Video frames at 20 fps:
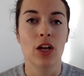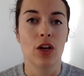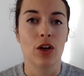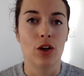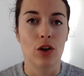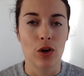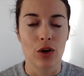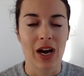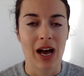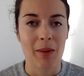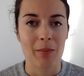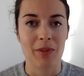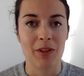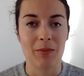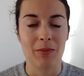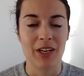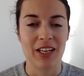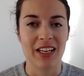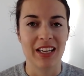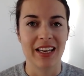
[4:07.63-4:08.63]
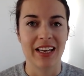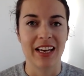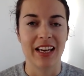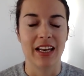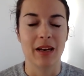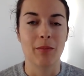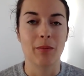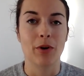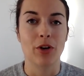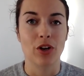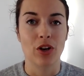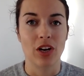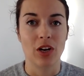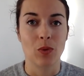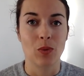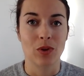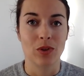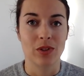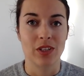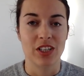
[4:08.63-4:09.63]
Look up the meaning in a
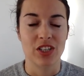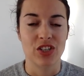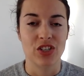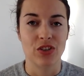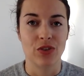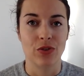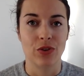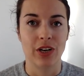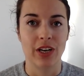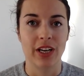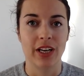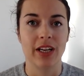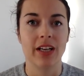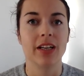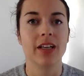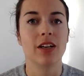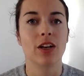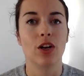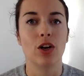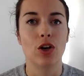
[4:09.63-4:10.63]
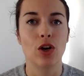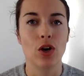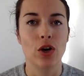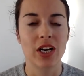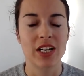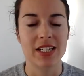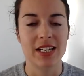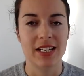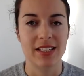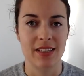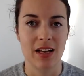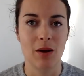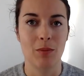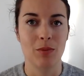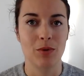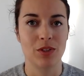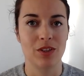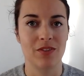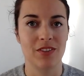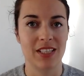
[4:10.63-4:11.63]
monolingual dictionary, look at
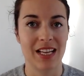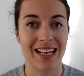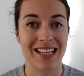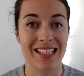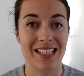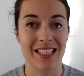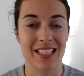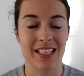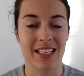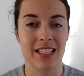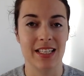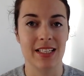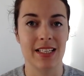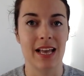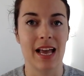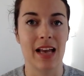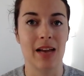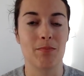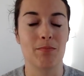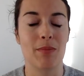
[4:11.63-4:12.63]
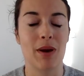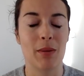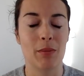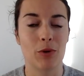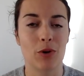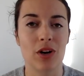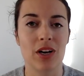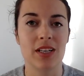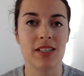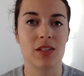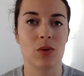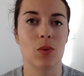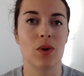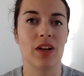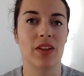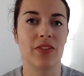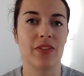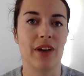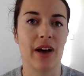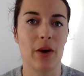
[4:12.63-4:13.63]
examples of sentences and memorize the
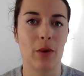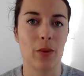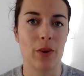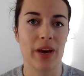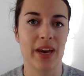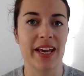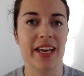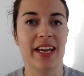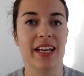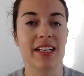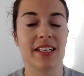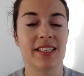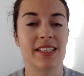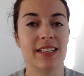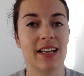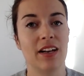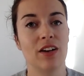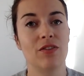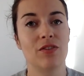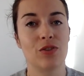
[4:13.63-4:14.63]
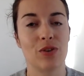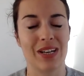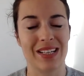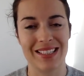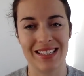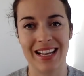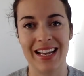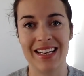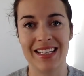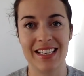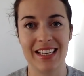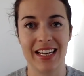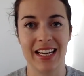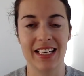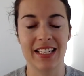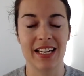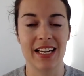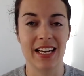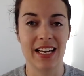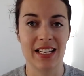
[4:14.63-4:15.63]
word that way instead of translating
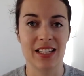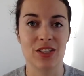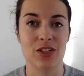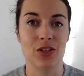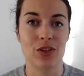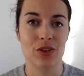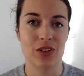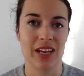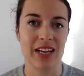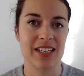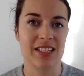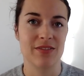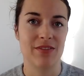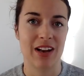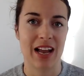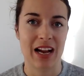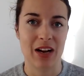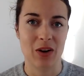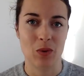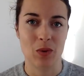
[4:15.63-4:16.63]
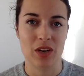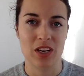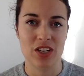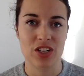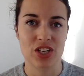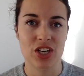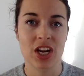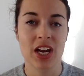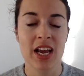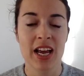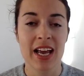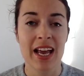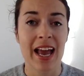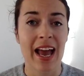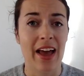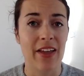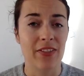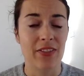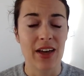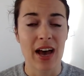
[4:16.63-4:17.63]
it into your native language.
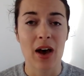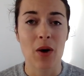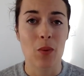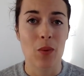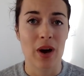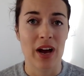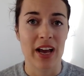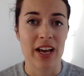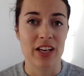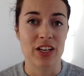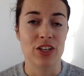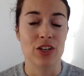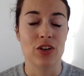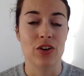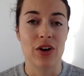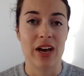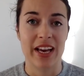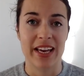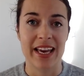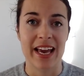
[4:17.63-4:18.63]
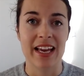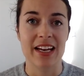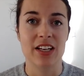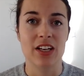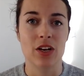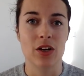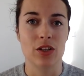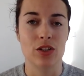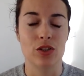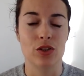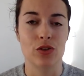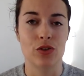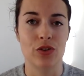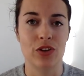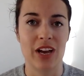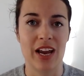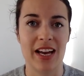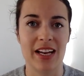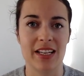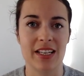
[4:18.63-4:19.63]
And that way you're again going to
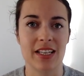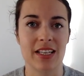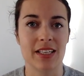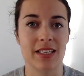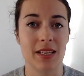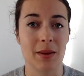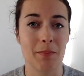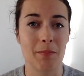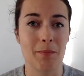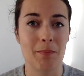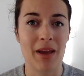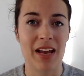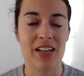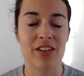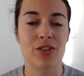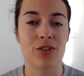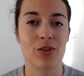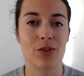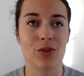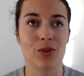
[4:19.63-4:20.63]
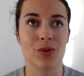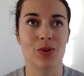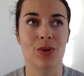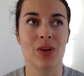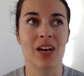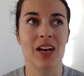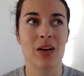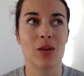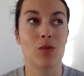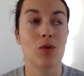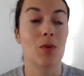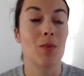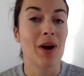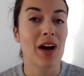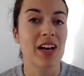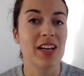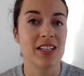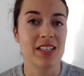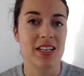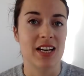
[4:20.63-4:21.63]
create some mental
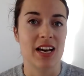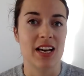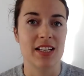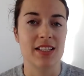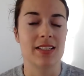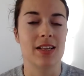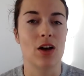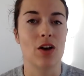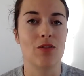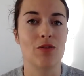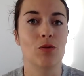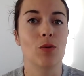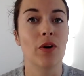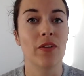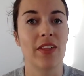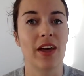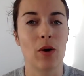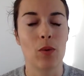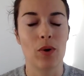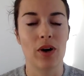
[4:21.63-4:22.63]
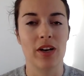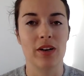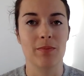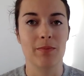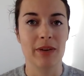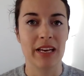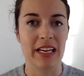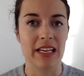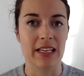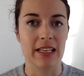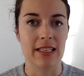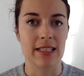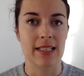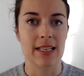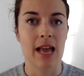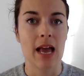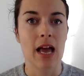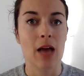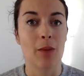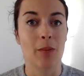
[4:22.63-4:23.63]
reminders of what that word means,
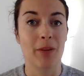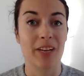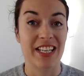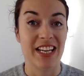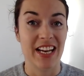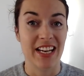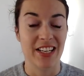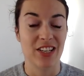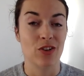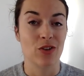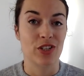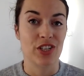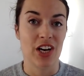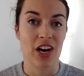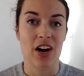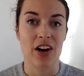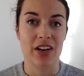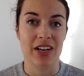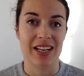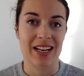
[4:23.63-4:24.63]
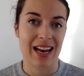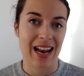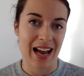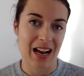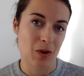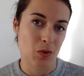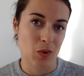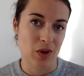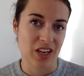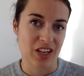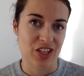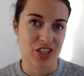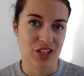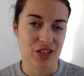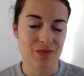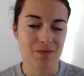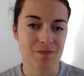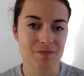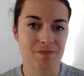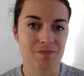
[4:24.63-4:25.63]
but in your target
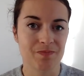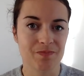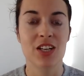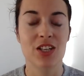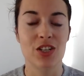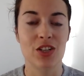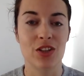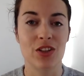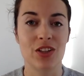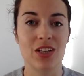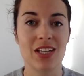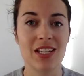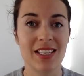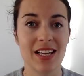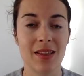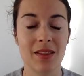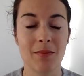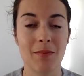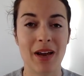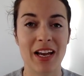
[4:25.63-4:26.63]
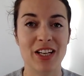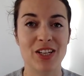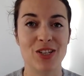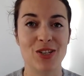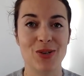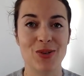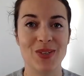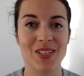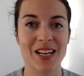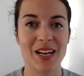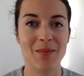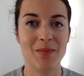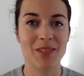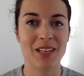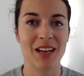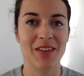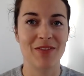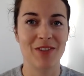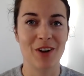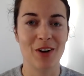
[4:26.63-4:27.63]
language. So these are the main 2 tips
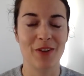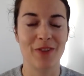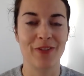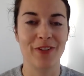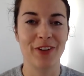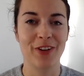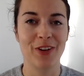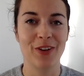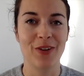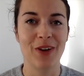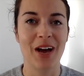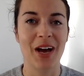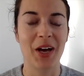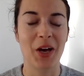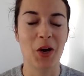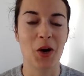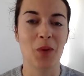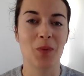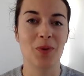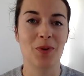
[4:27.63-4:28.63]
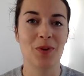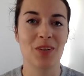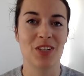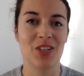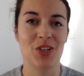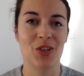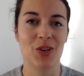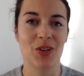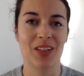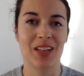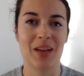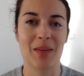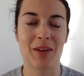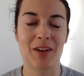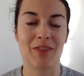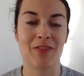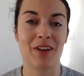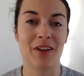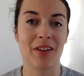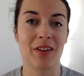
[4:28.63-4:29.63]
I've got for you. I hope you enjoyed them
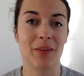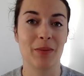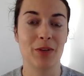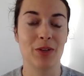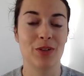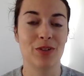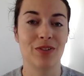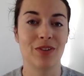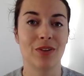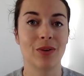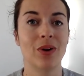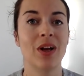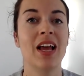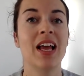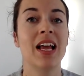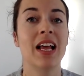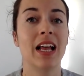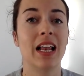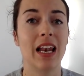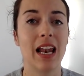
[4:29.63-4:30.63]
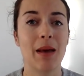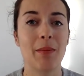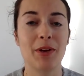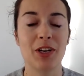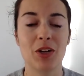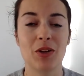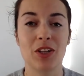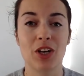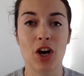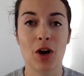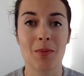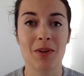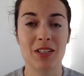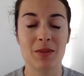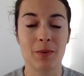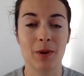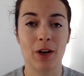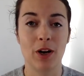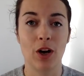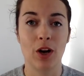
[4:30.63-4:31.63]
and found them useful. Let me know in the comments
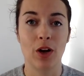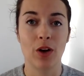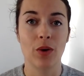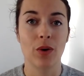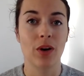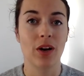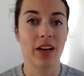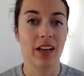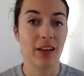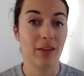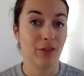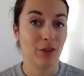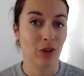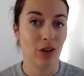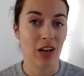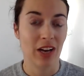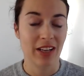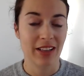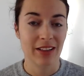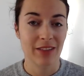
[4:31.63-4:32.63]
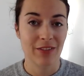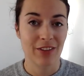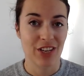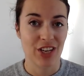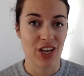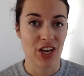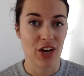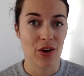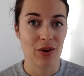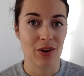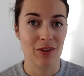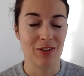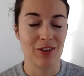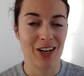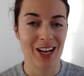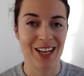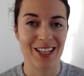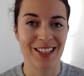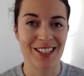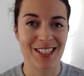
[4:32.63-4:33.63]
below if you liked the video, if you
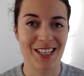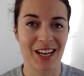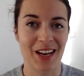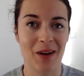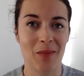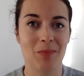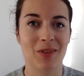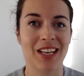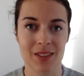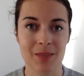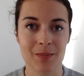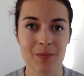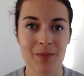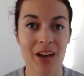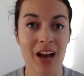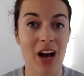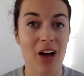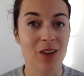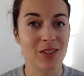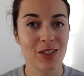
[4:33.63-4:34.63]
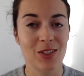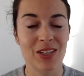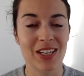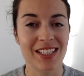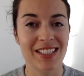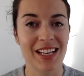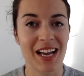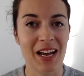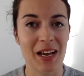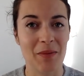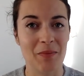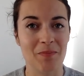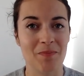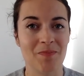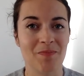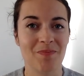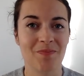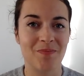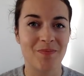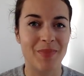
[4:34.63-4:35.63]
liked the tips. I'll see you next time.
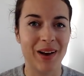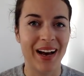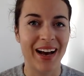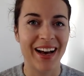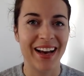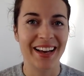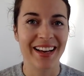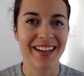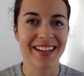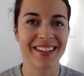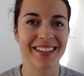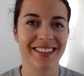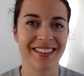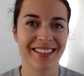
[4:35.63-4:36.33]
Bye.